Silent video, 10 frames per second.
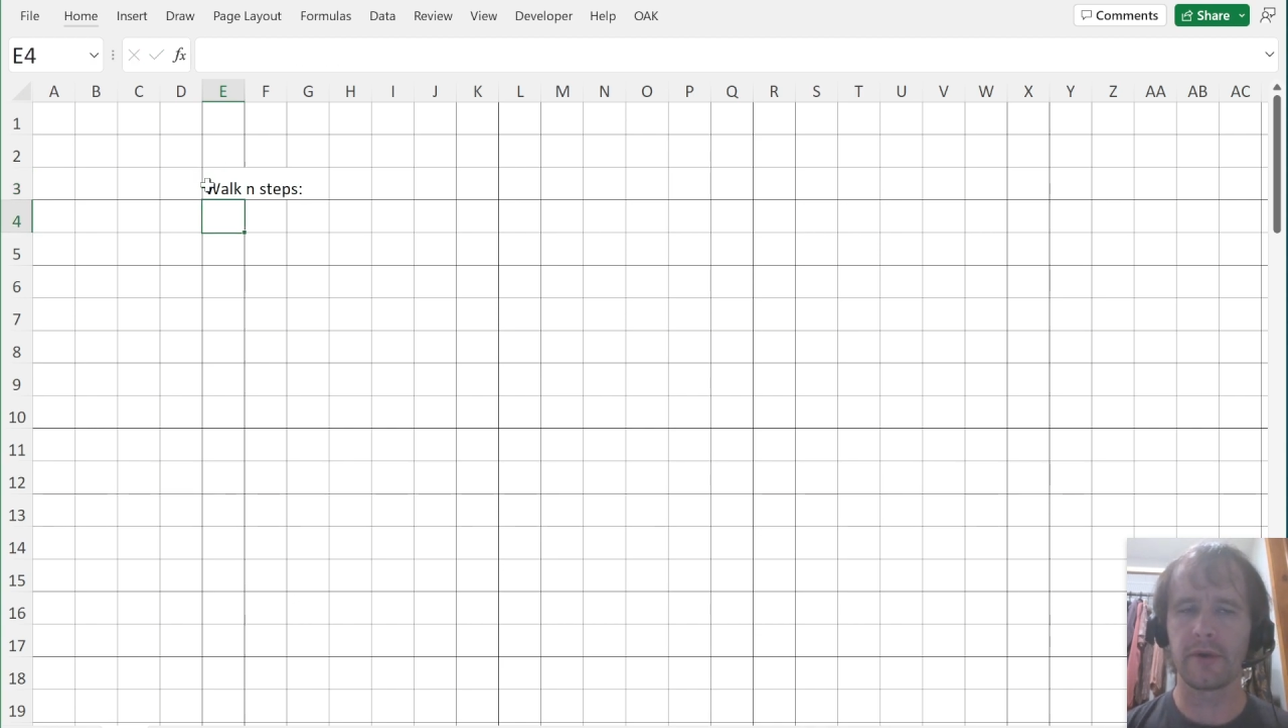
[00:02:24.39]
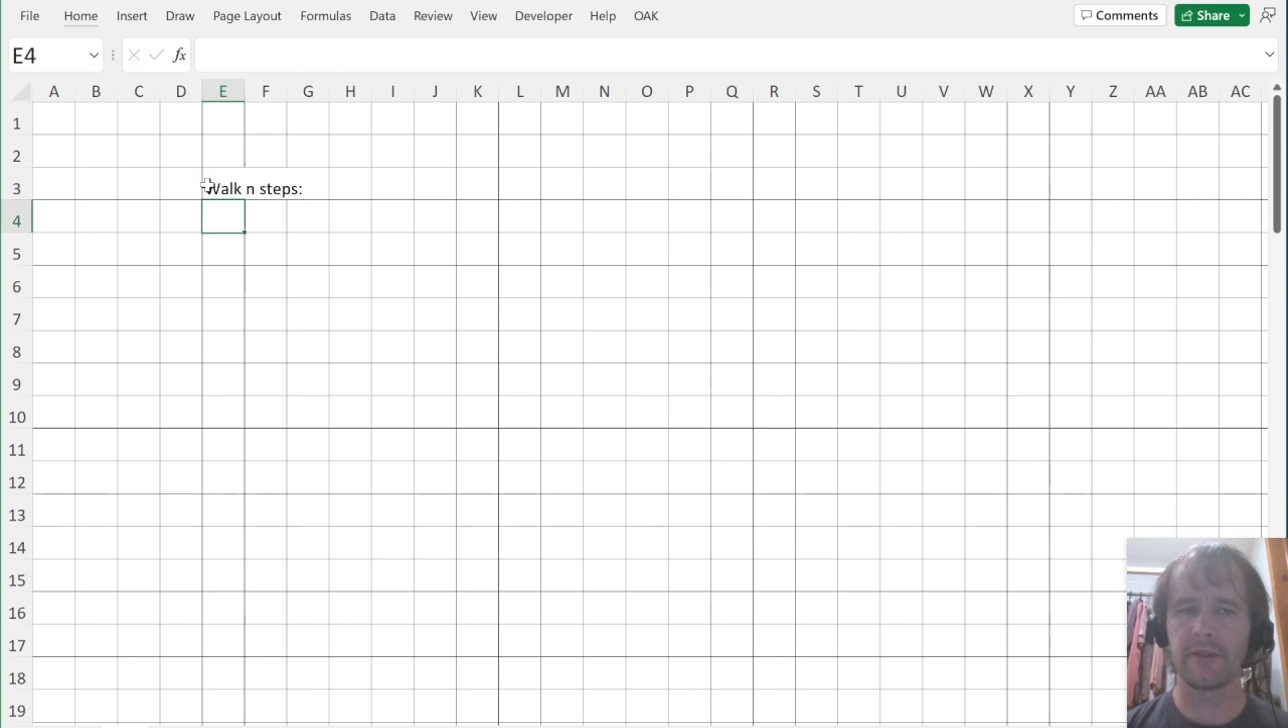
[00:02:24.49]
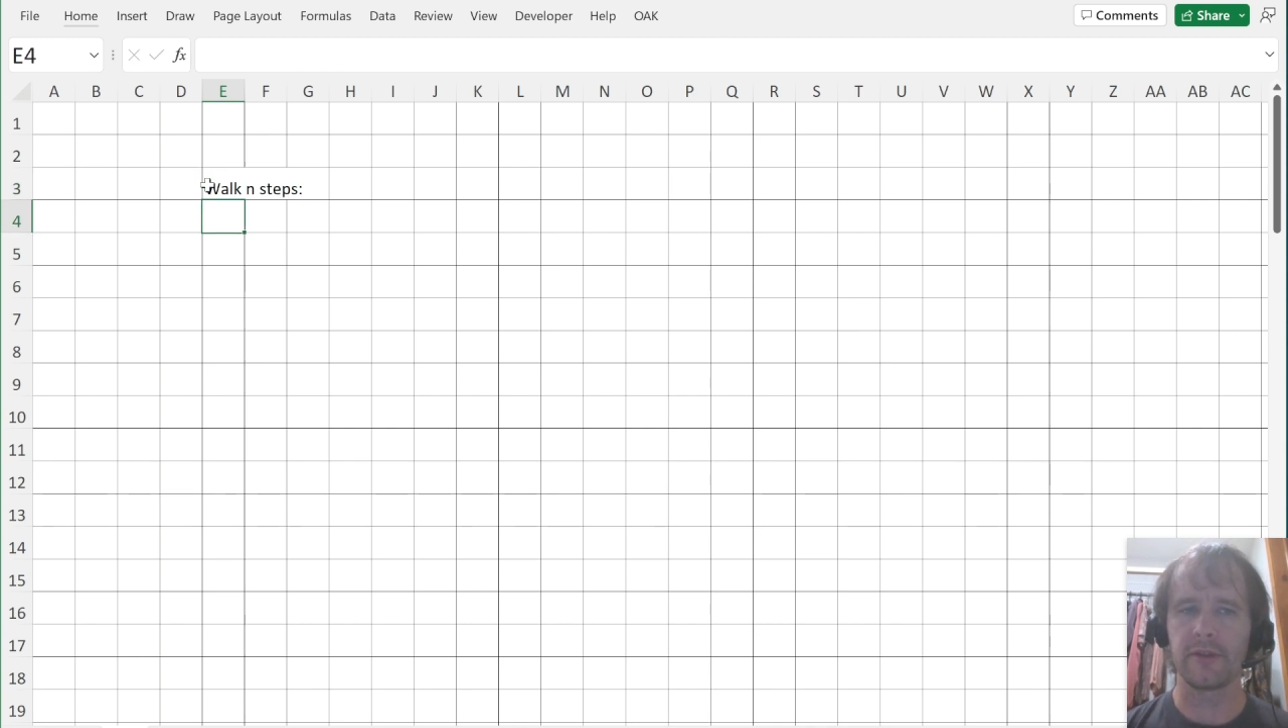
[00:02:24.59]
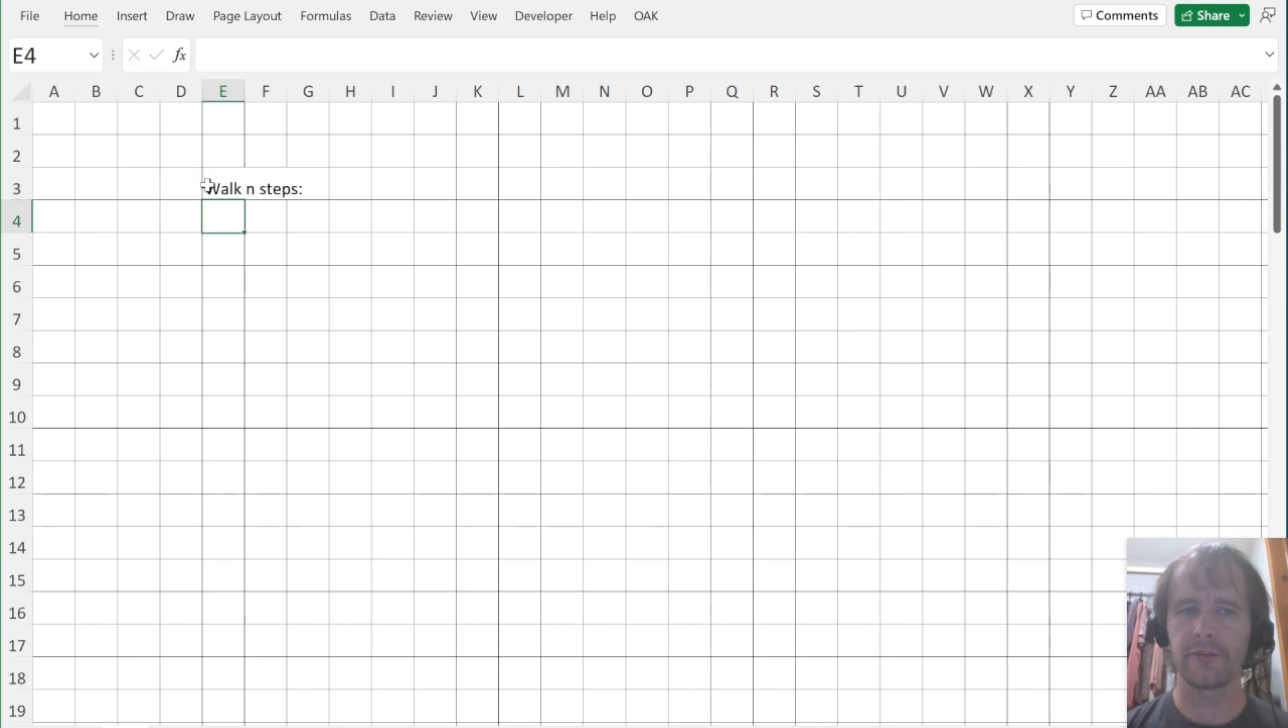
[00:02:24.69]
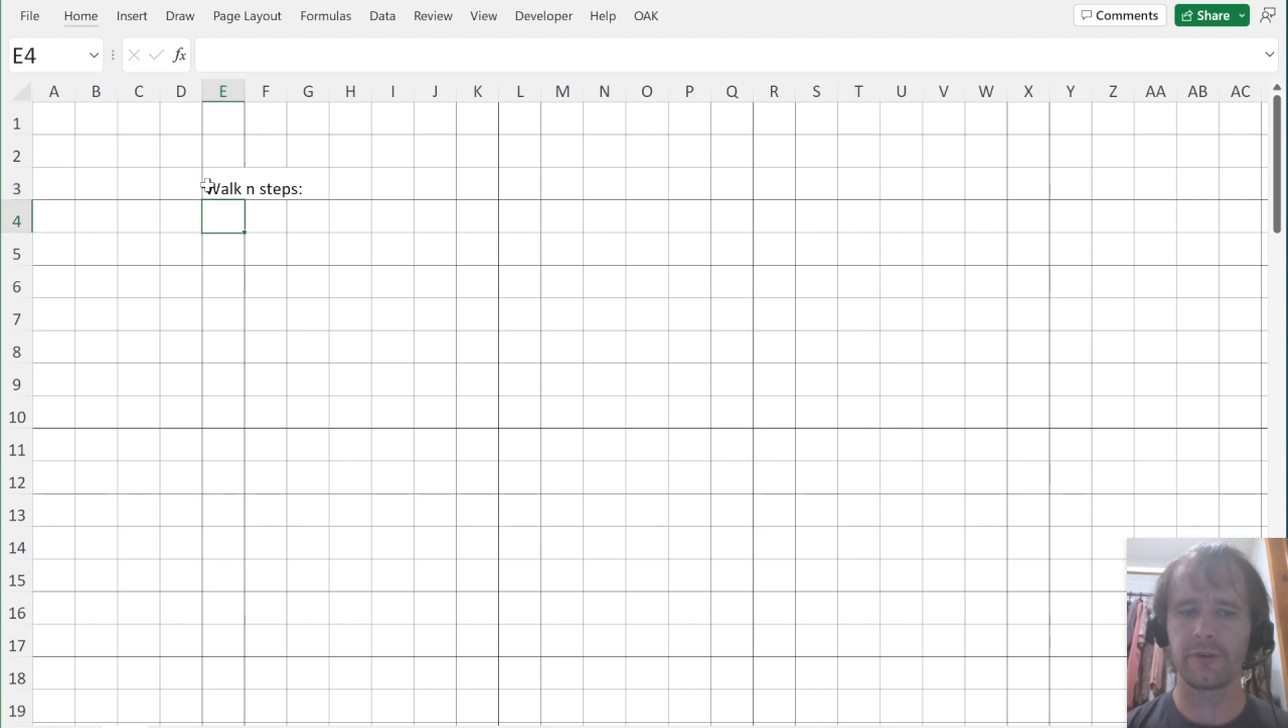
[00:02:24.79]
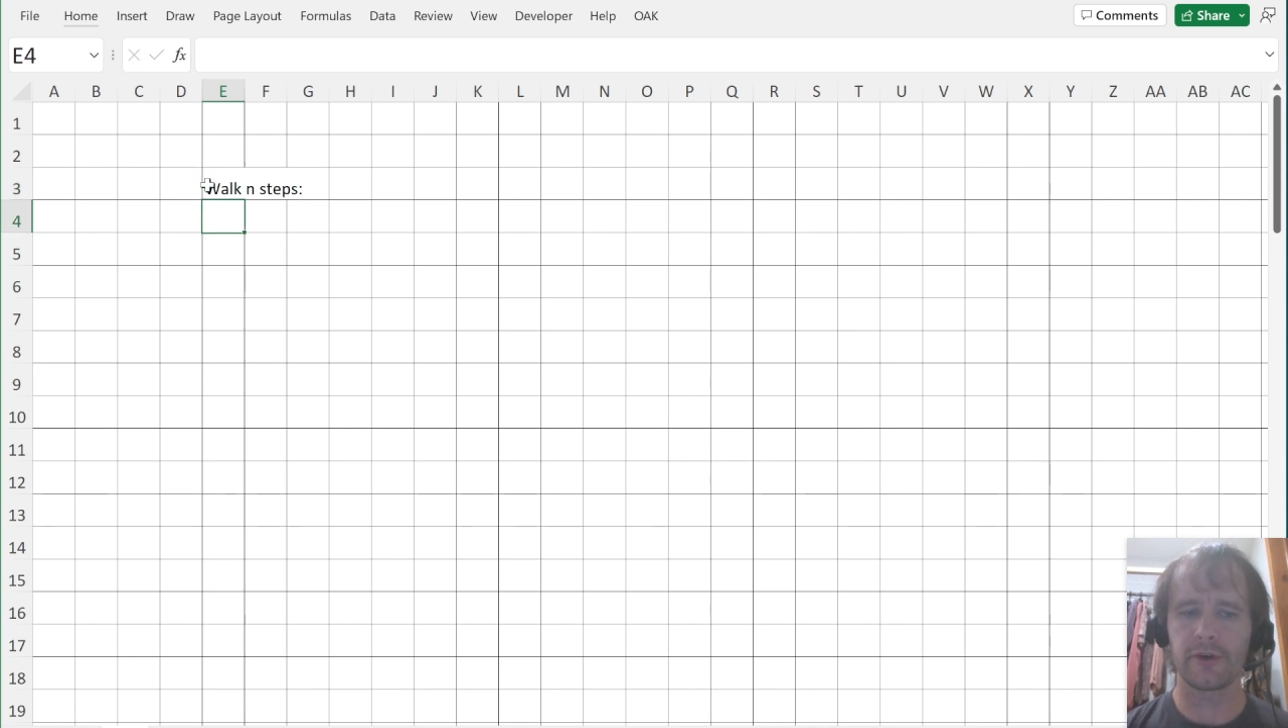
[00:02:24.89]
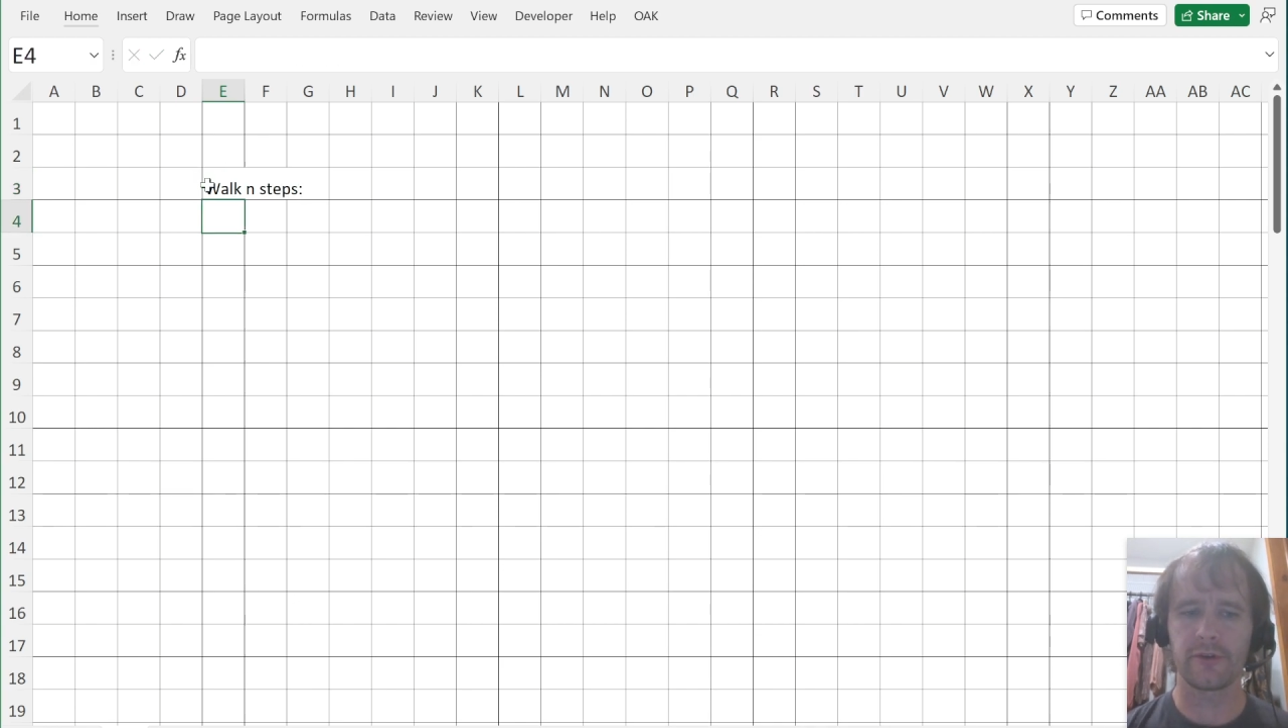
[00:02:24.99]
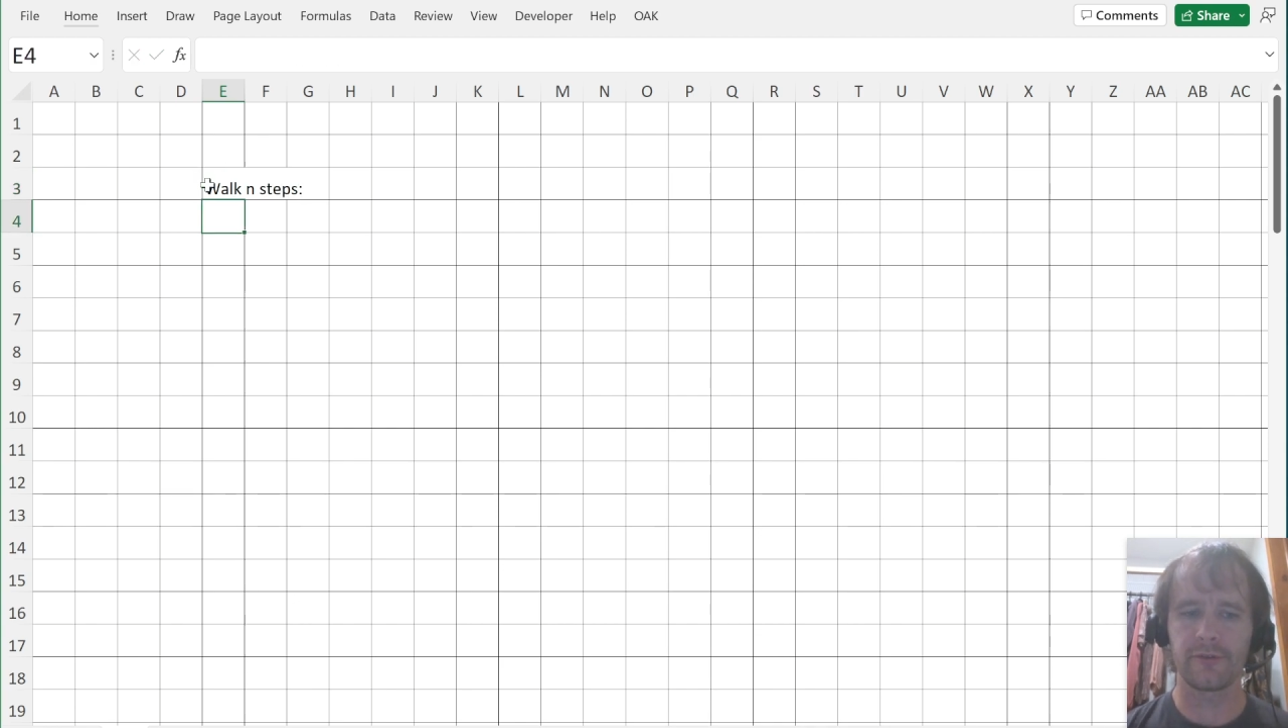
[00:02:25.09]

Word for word: write the instructions